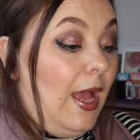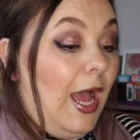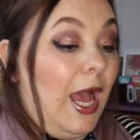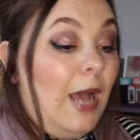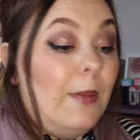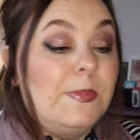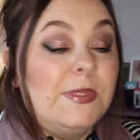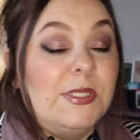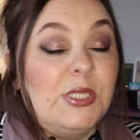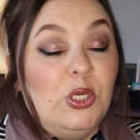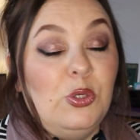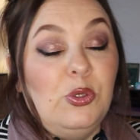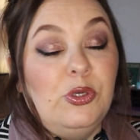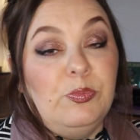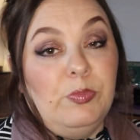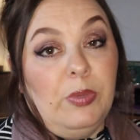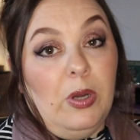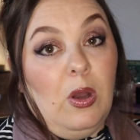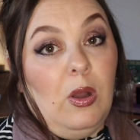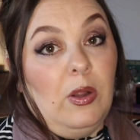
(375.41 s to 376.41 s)

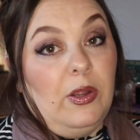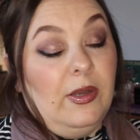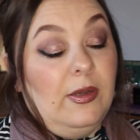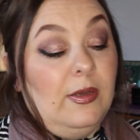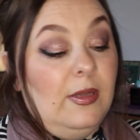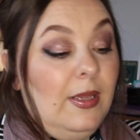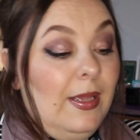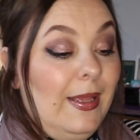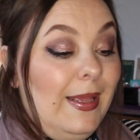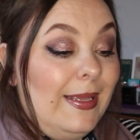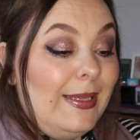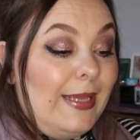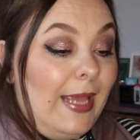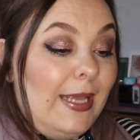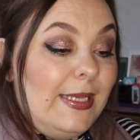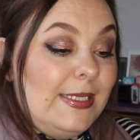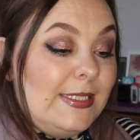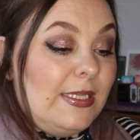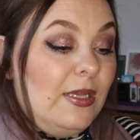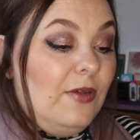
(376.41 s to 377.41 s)
Absolute bargain.
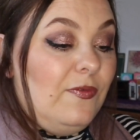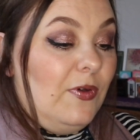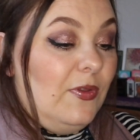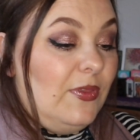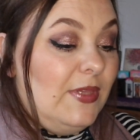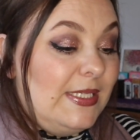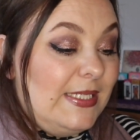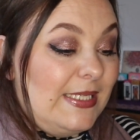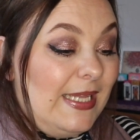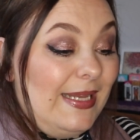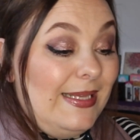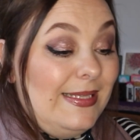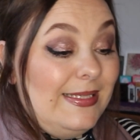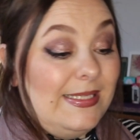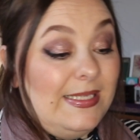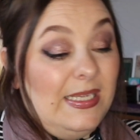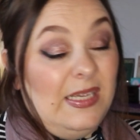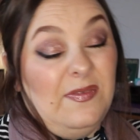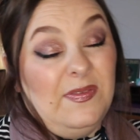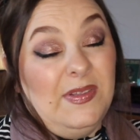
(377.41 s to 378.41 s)
Get yourself on the site and
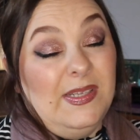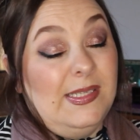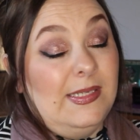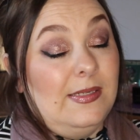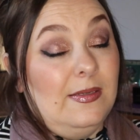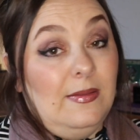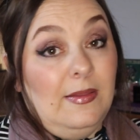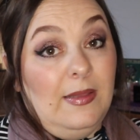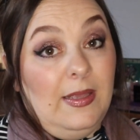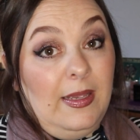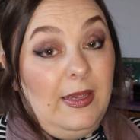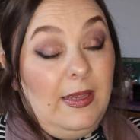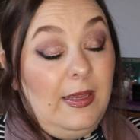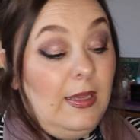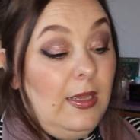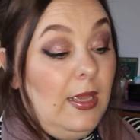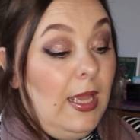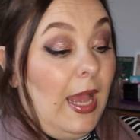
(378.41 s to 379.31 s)
see if they're still there.